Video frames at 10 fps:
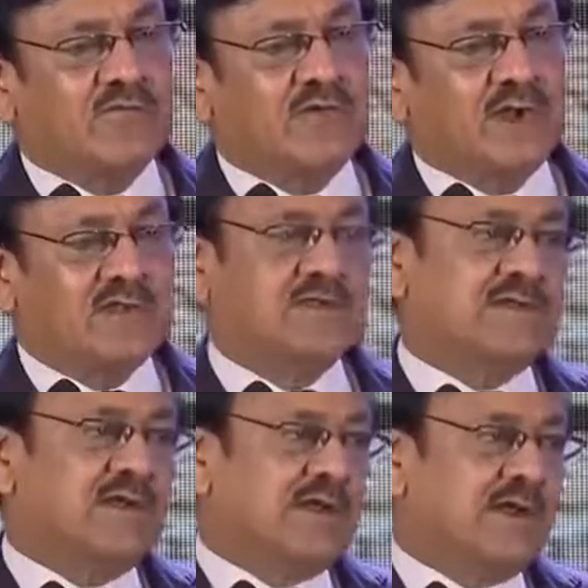villages
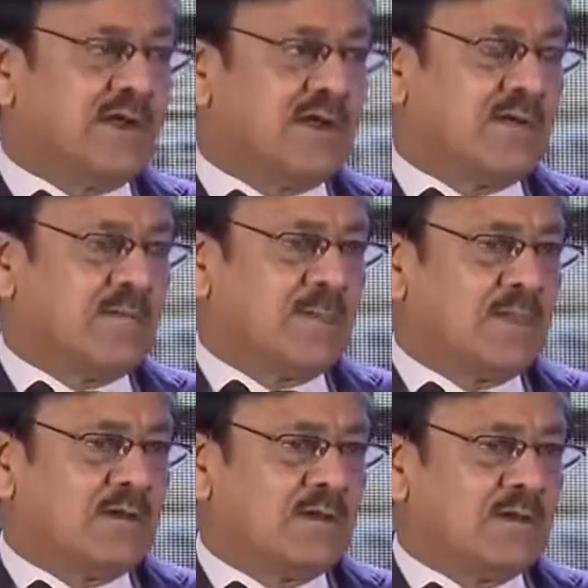in India.
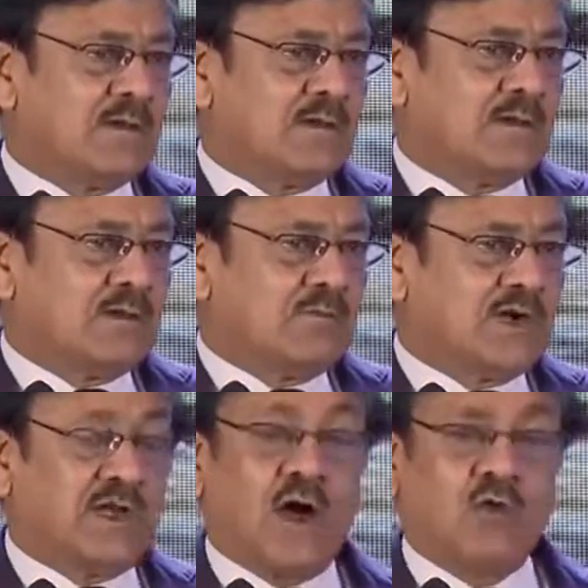
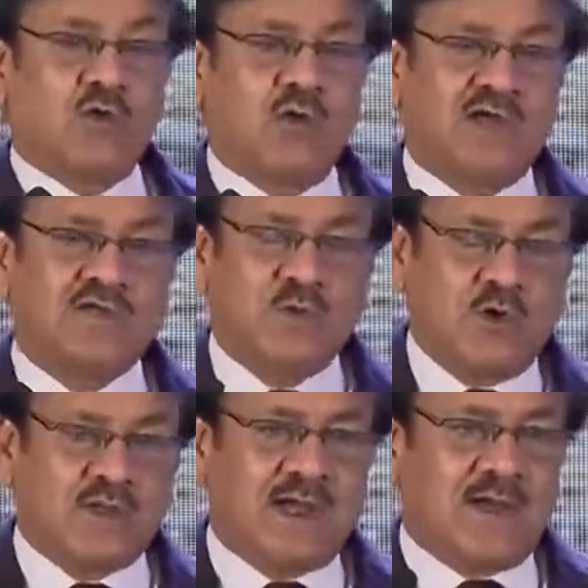But how to now
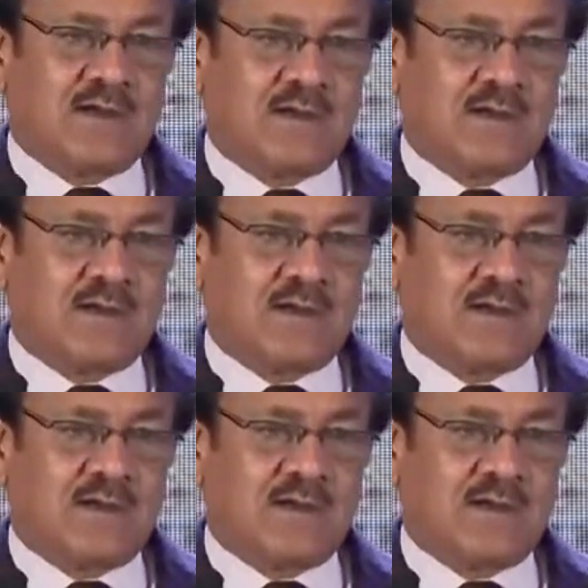explore that?